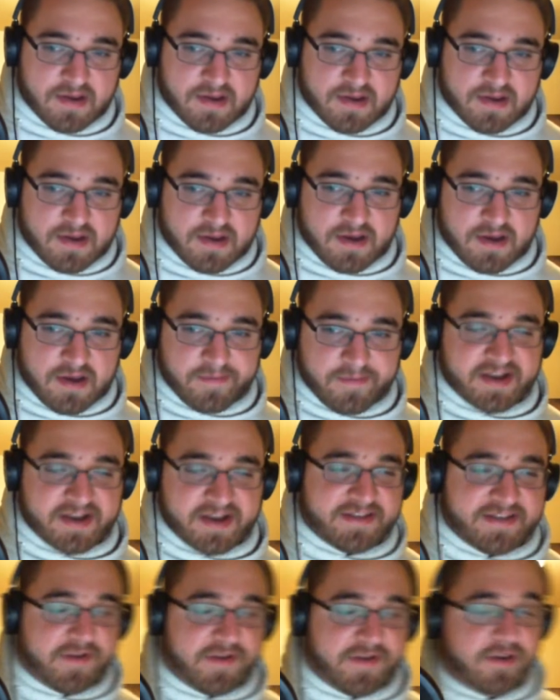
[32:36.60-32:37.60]
Because if you're
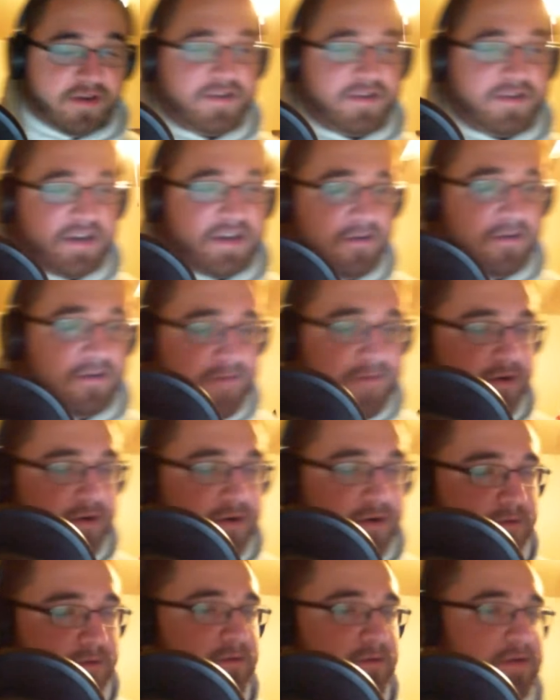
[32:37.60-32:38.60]
using your phone
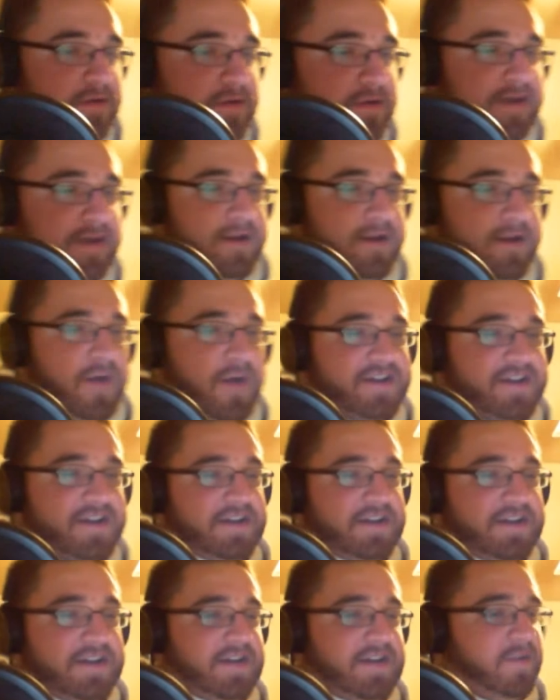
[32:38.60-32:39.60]
and you're watching
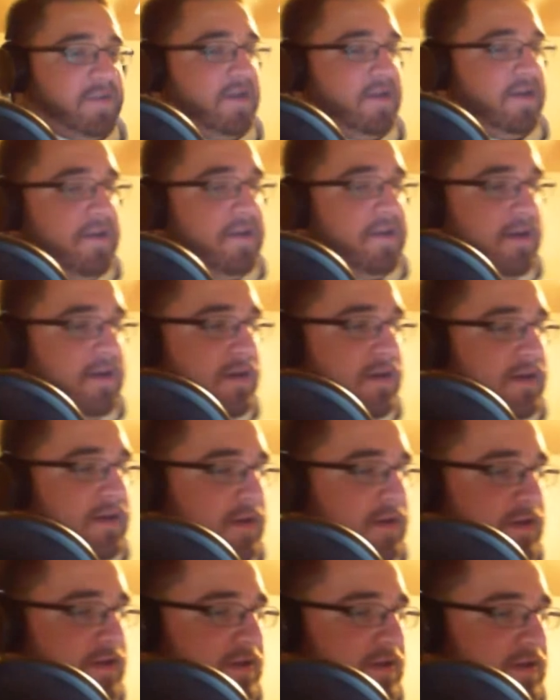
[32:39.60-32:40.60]
something,
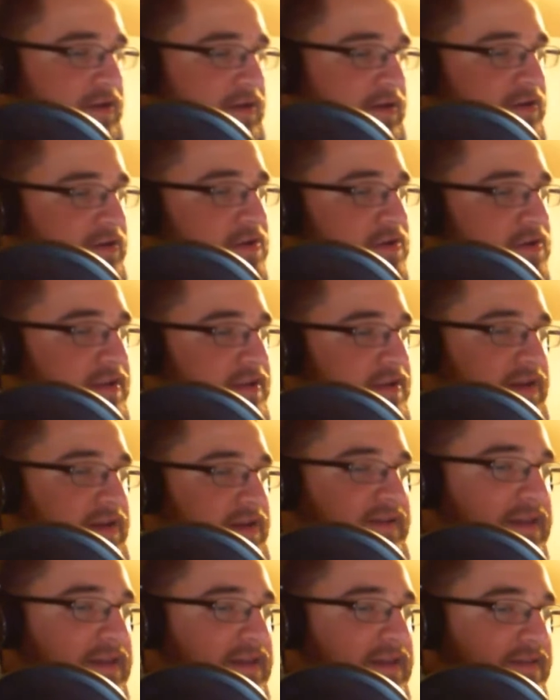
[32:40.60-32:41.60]
you're doing it like
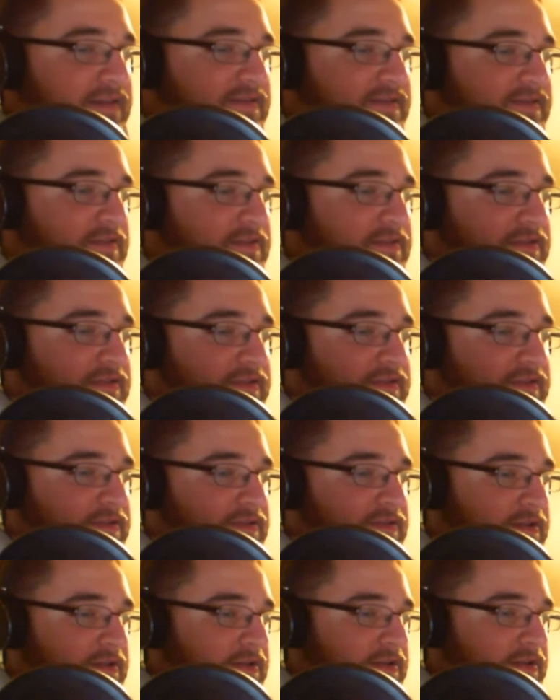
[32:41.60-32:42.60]
this,
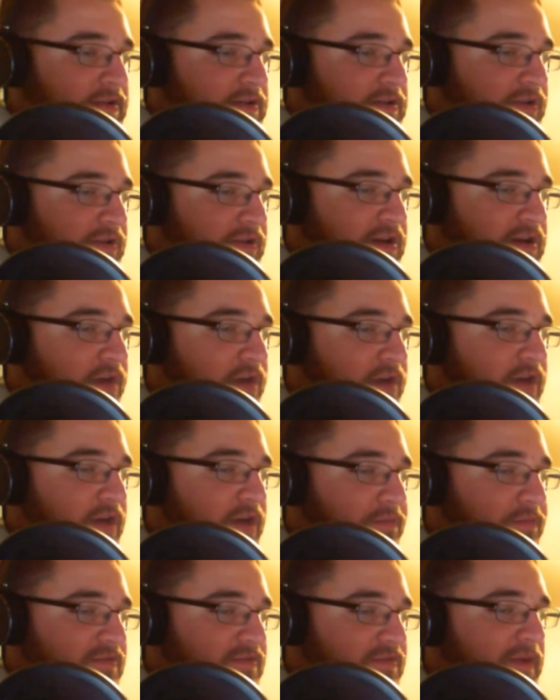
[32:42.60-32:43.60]
where you're covering up the
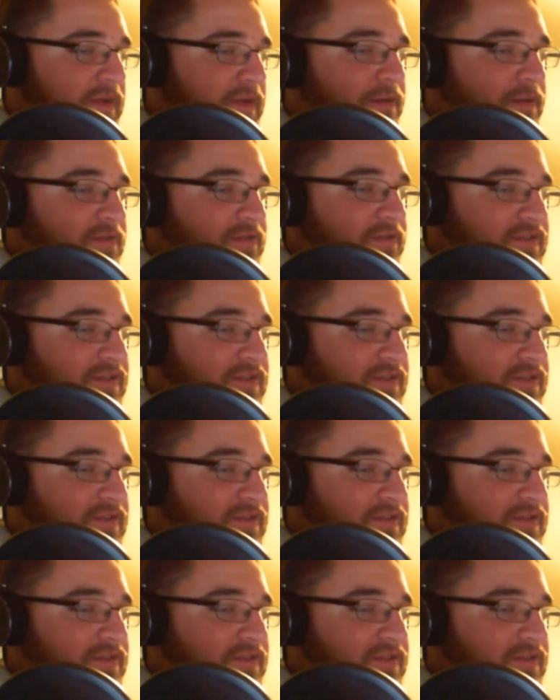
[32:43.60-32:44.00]
speaker most of the time.